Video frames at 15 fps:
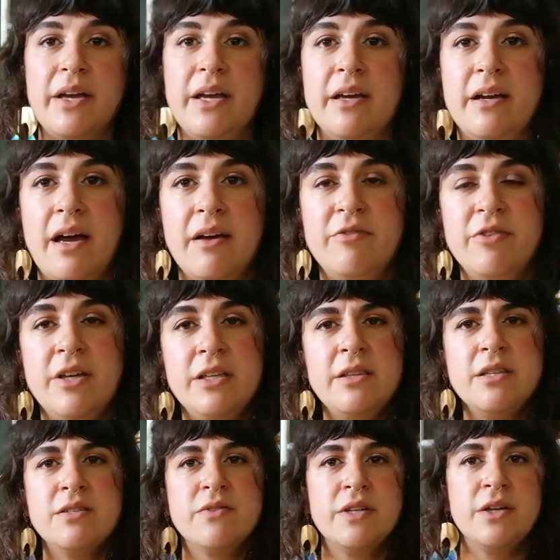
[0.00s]
it. I feel like
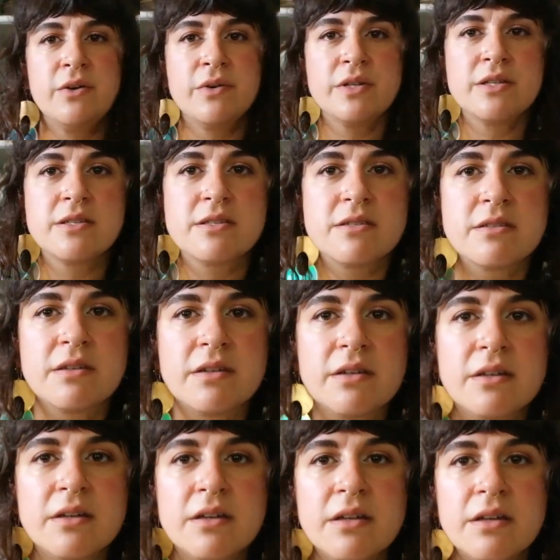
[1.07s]
this video is
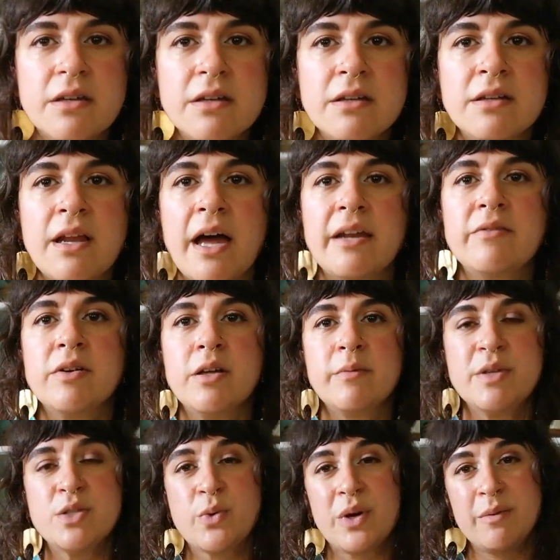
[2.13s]
not even going to
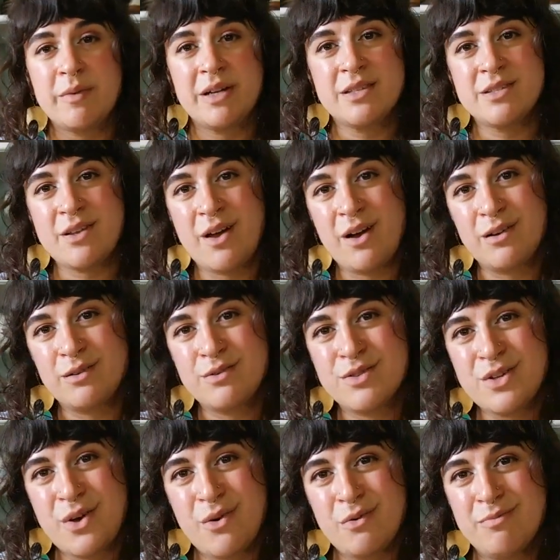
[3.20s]
be 20 minutes long.
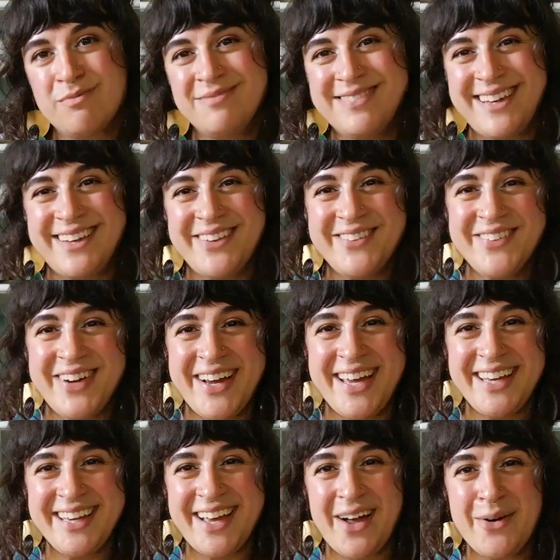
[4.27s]
So thank you for
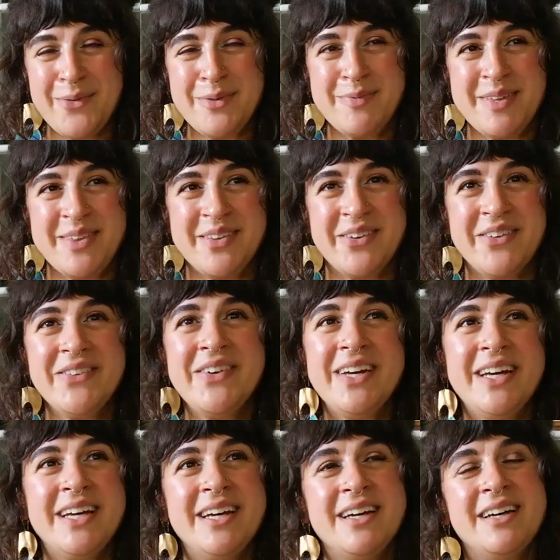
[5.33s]
hanging out with me though.
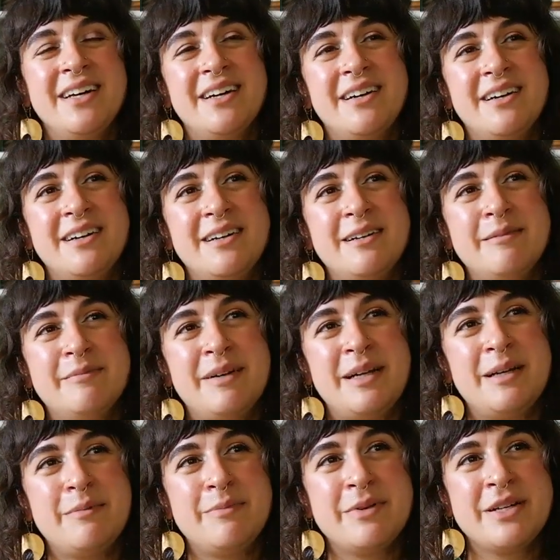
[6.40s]

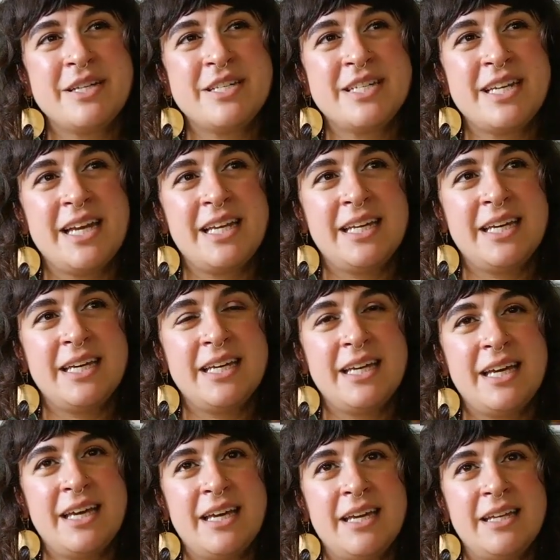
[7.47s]
I appreciate it.
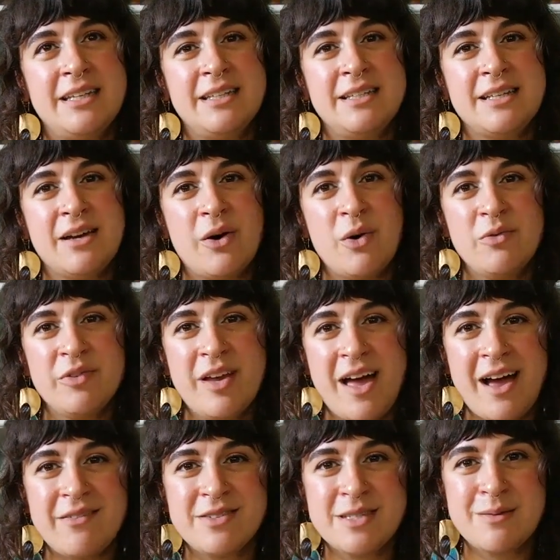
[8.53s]
And hopefully I'll
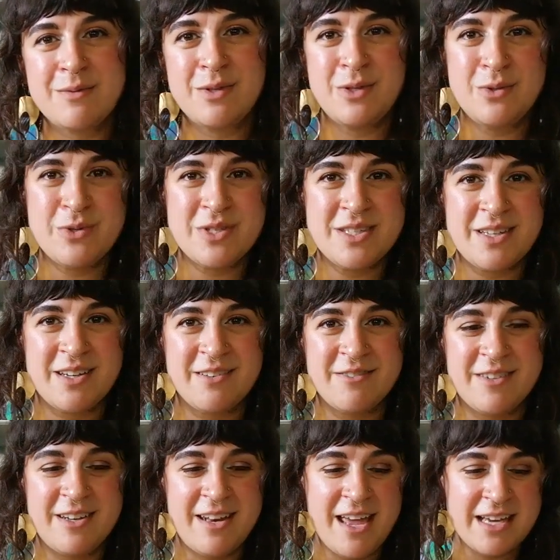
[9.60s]
have some new stuff
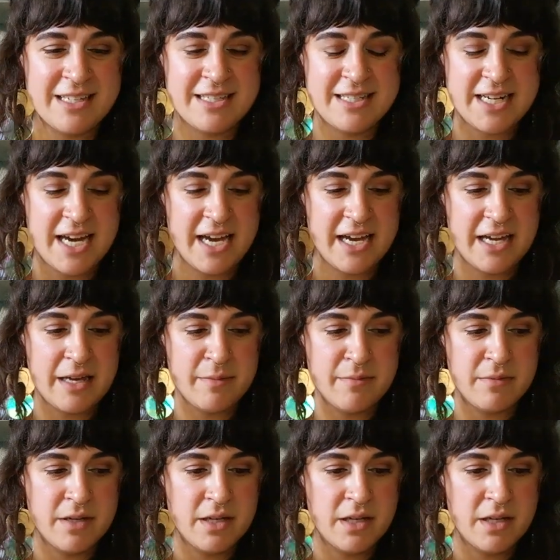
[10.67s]
next time.